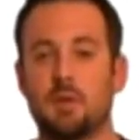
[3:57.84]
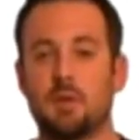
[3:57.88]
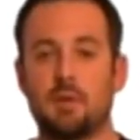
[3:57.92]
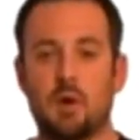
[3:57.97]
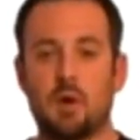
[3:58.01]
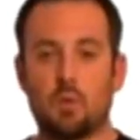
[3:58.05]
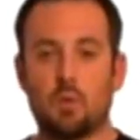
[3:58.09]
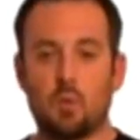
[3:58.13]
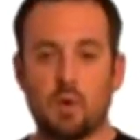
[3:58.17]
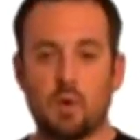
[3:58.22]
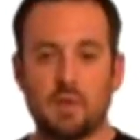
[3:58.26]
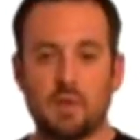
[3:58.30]

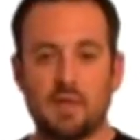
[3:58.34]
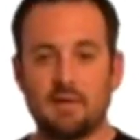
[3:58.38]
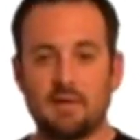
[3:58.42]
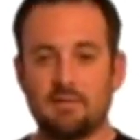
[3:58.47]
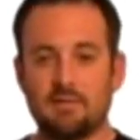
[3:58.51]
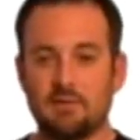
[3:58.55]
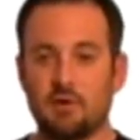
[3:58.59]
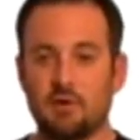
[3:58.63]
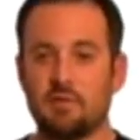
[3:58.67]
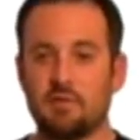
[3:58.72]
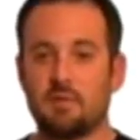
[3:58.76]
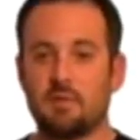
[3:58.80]
about what
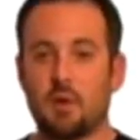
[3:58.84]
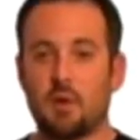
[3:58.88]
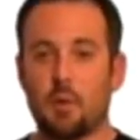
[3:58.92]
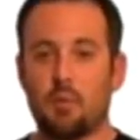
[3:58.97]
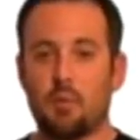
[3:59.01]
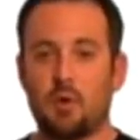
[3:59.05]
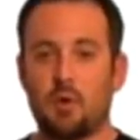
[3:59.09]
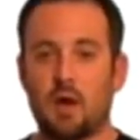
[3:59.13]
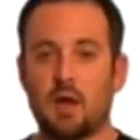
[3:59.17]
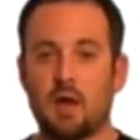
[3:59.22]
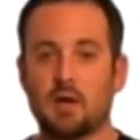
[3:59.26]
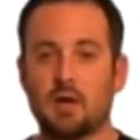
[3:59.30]
they've learned from our
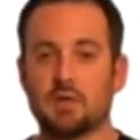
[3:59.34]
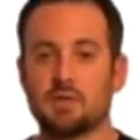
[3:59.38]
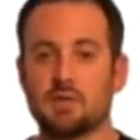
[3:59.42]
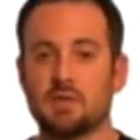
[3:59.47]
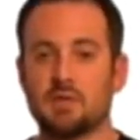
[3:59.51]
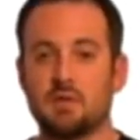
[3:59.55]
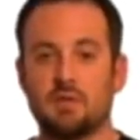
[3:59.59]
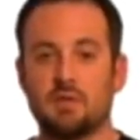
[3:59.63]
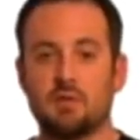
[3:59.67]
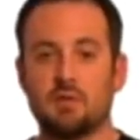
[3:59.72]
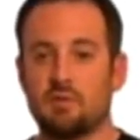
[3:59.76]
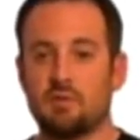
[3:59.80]
products,
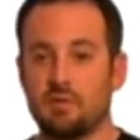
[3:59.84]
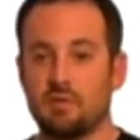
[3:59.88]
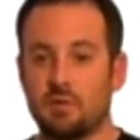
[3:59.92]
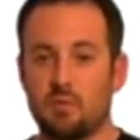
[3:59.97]
and that they're